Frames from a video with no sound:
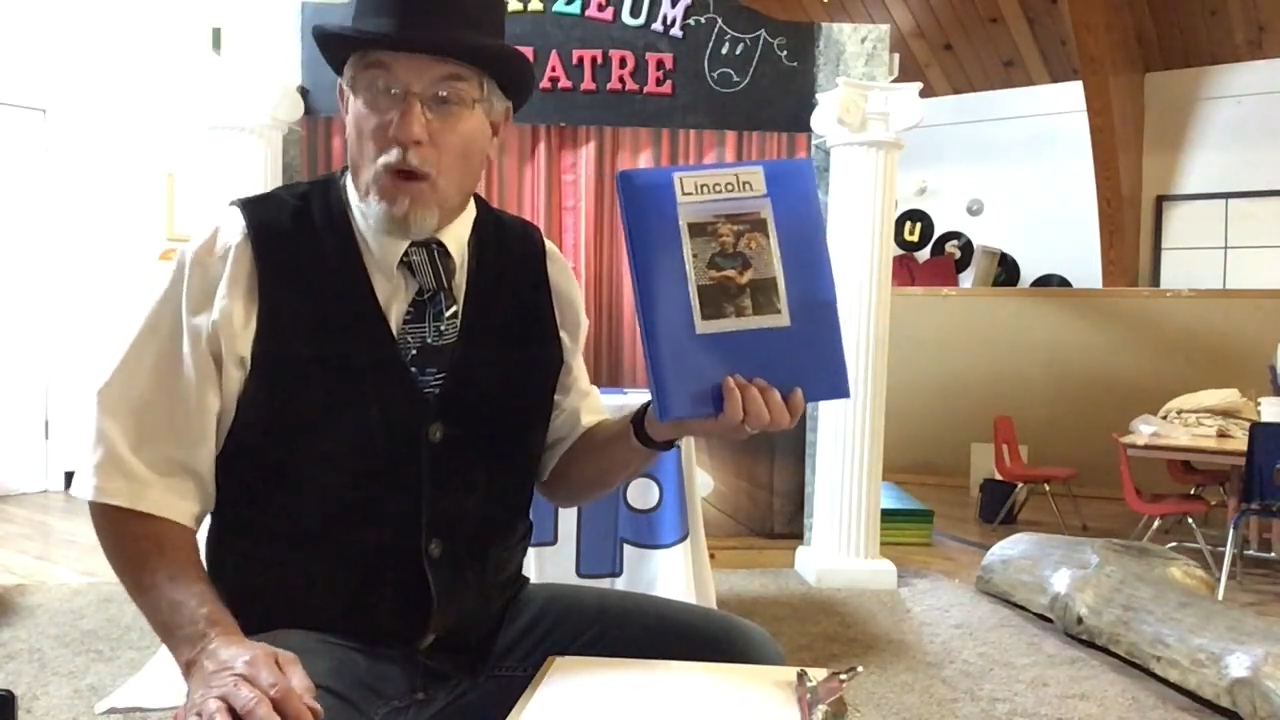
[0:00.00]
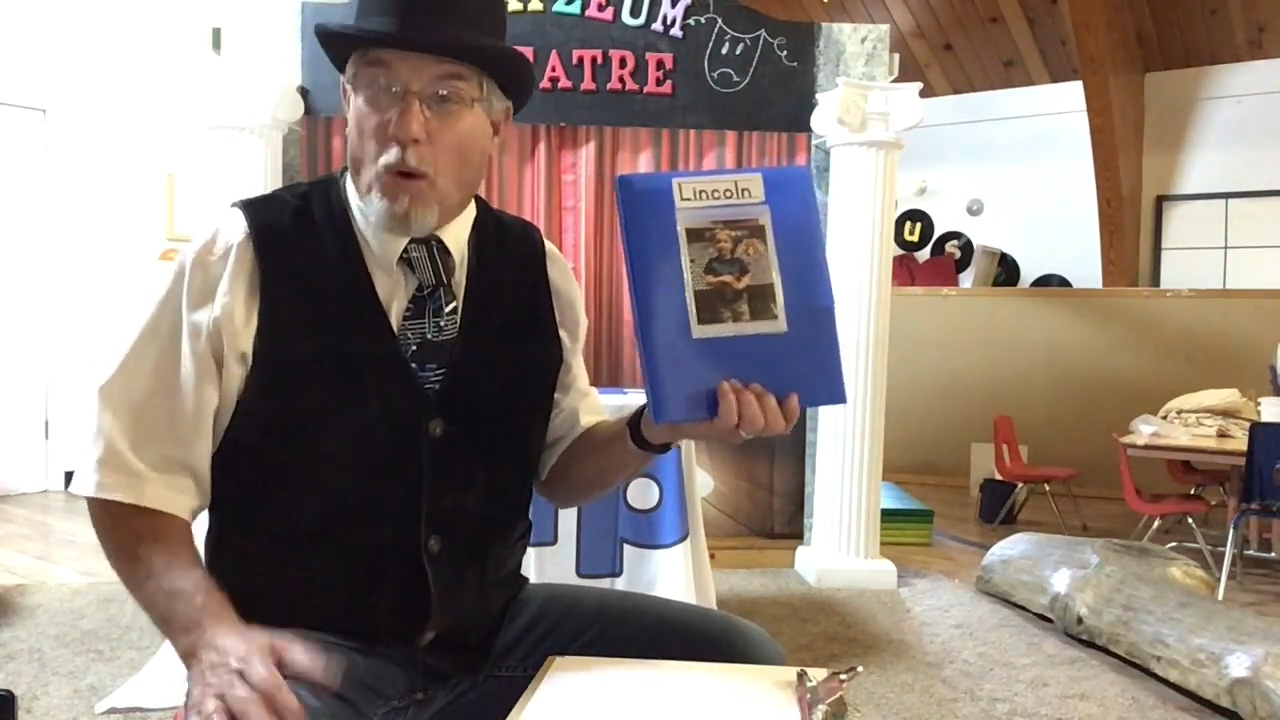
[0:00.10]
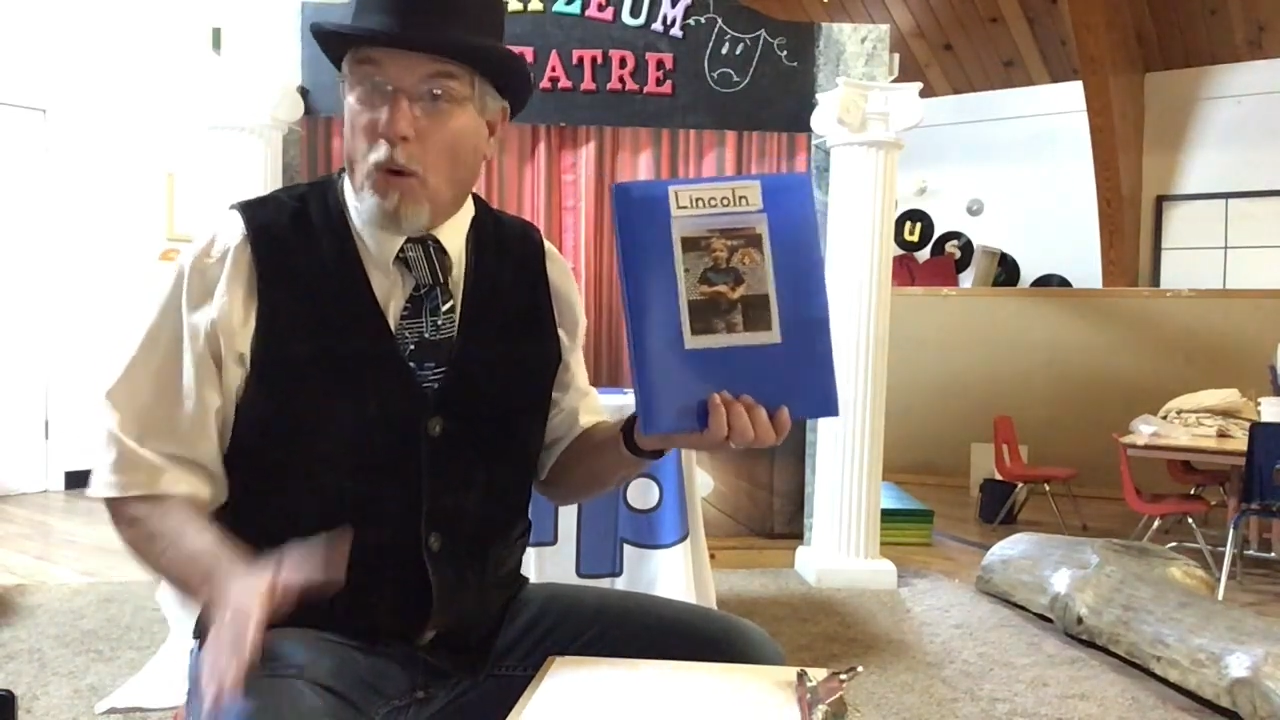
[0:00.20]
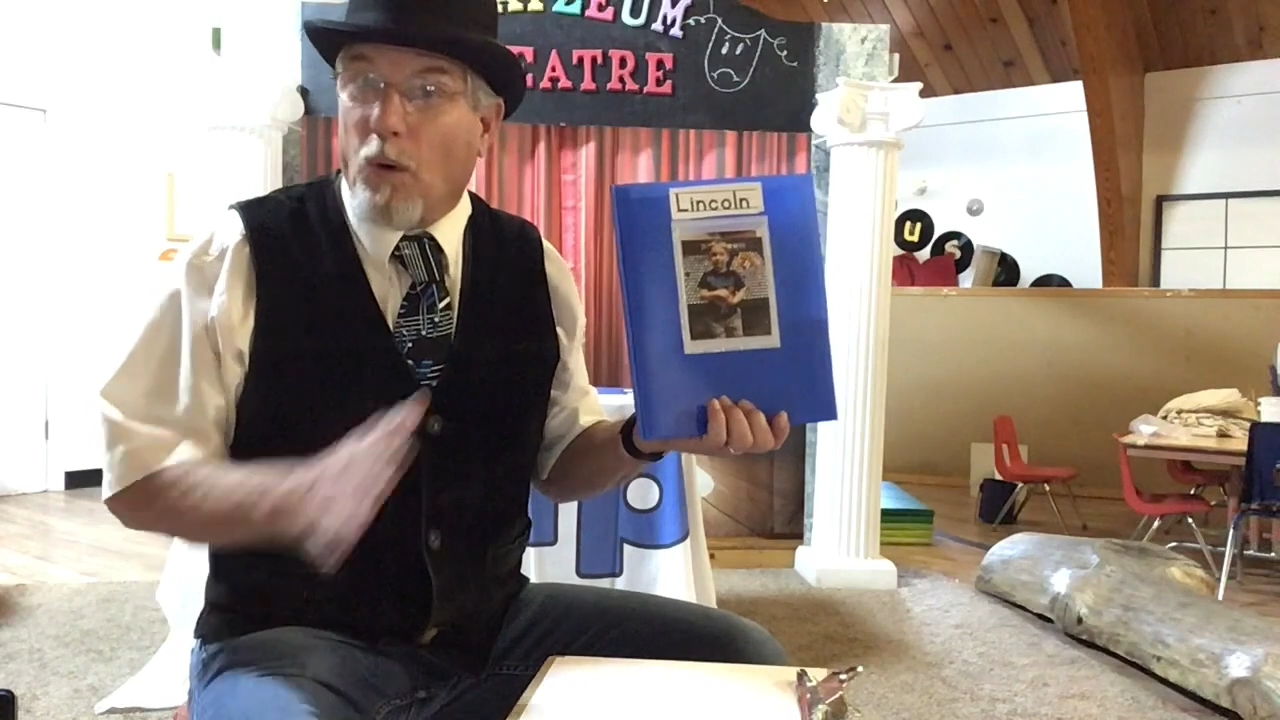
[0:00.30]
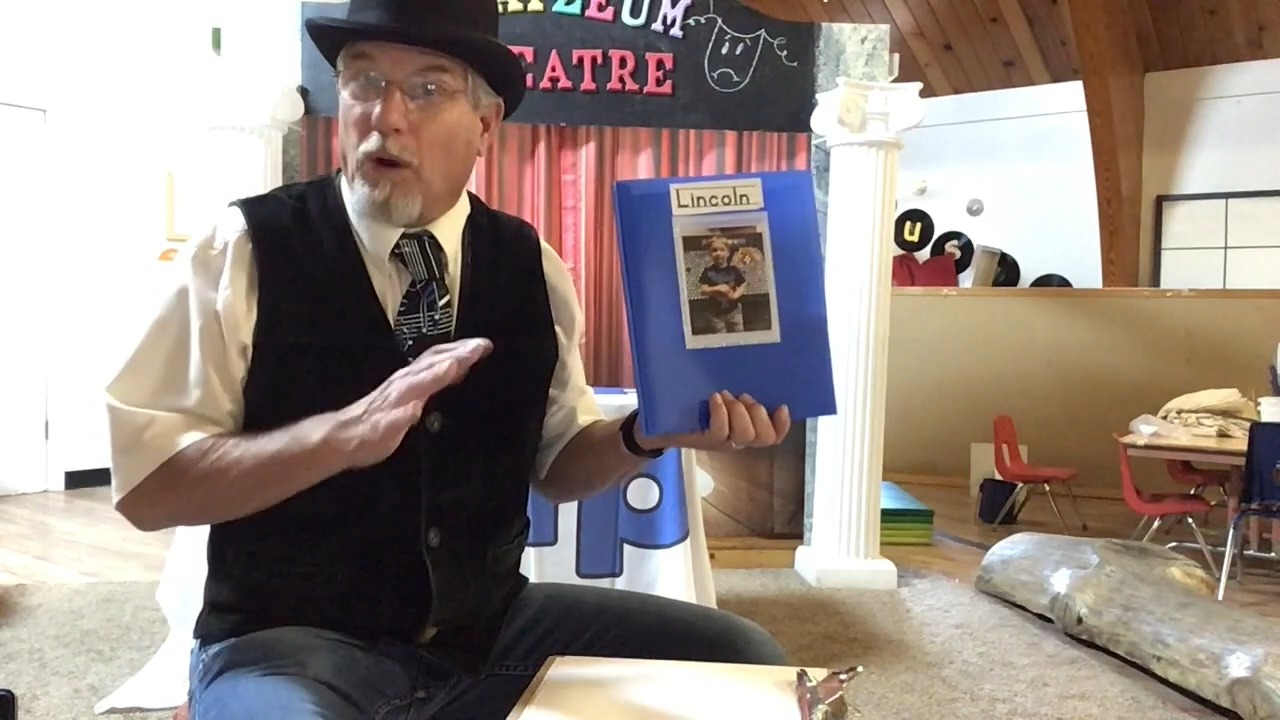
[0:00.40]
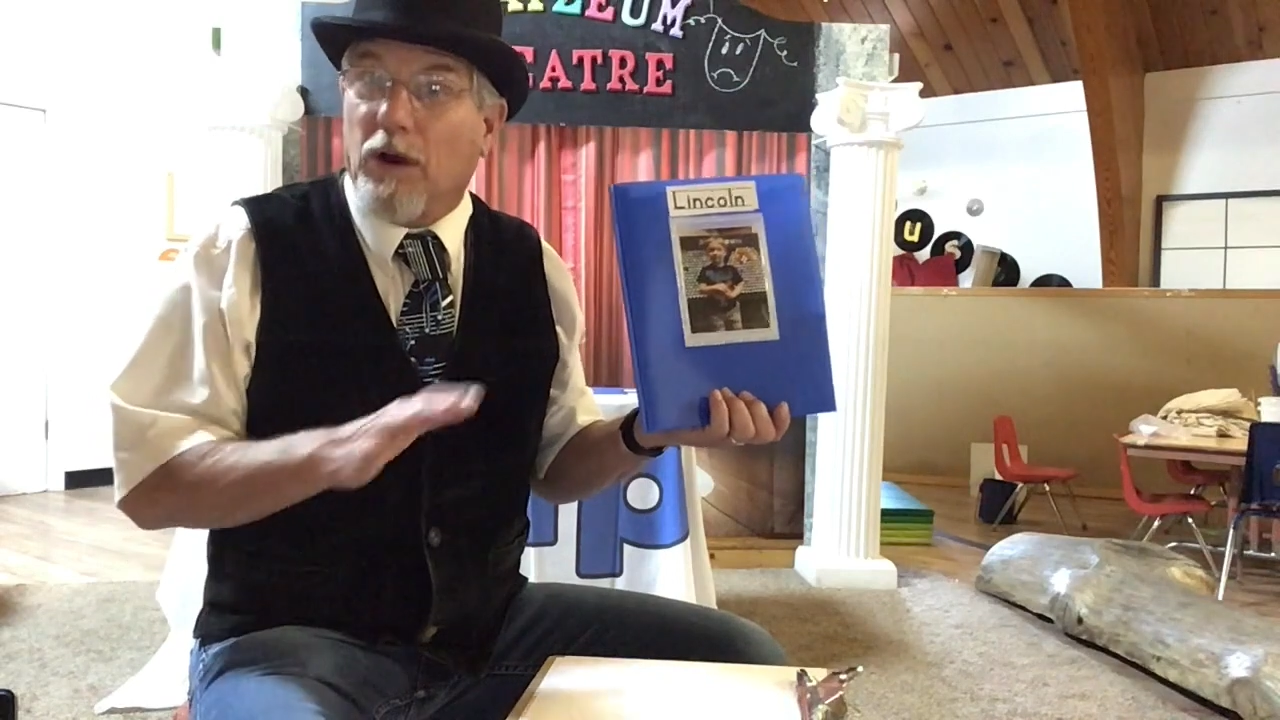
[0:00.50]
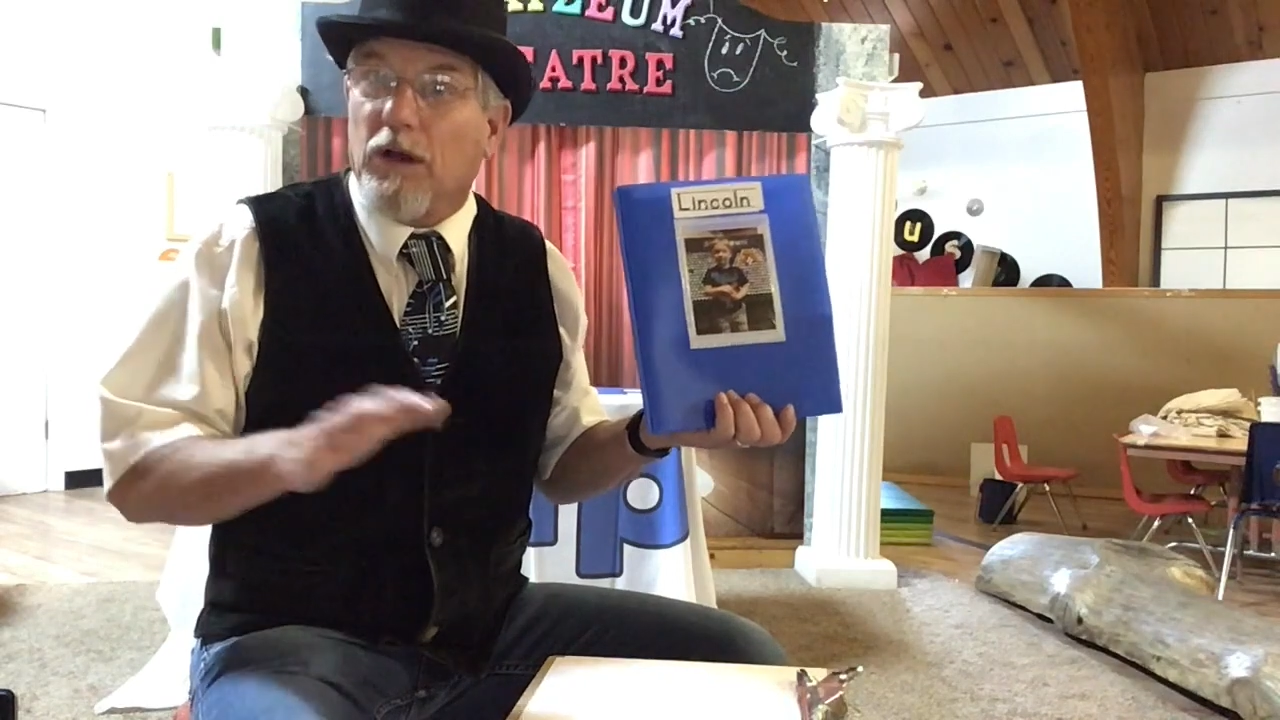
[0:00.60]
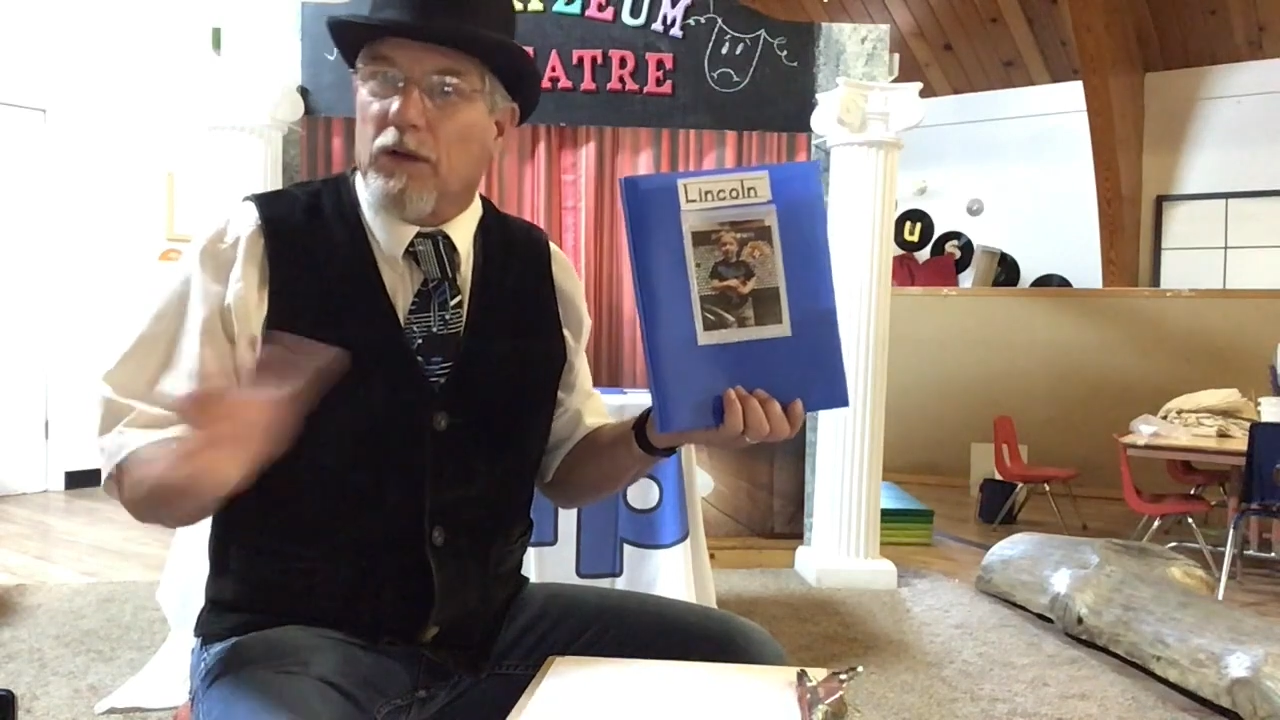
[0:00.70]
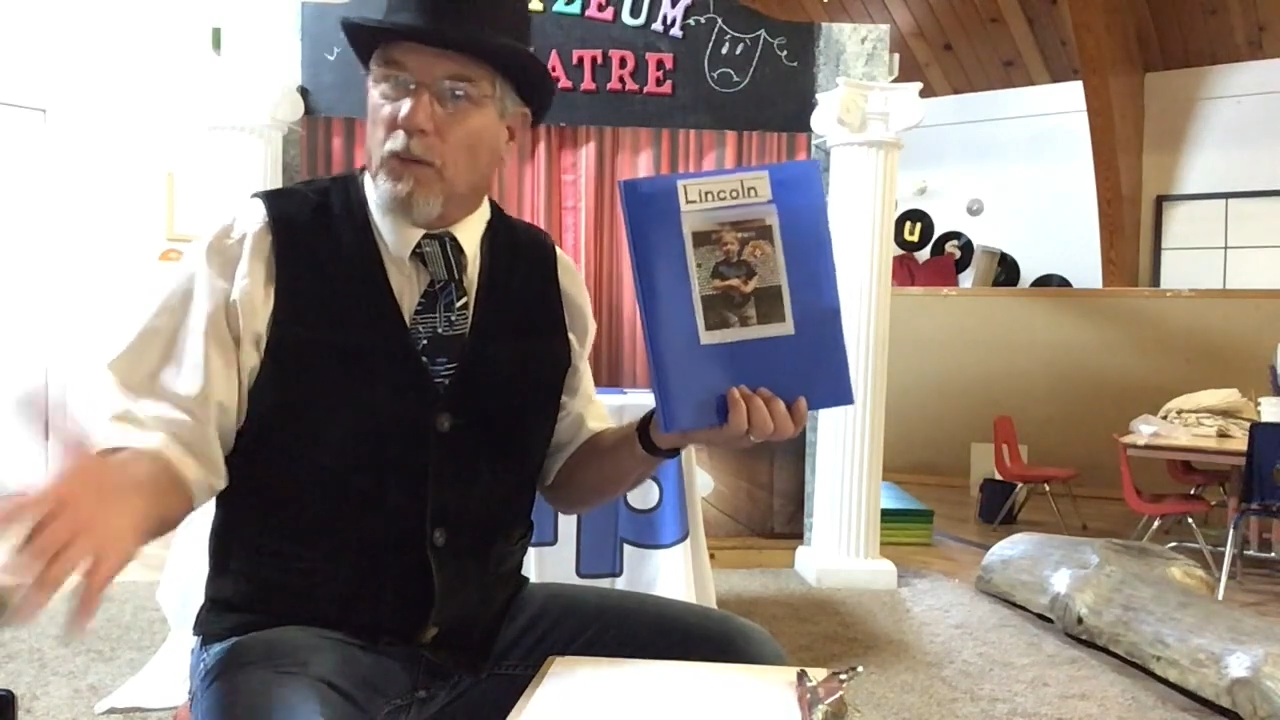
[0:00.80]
or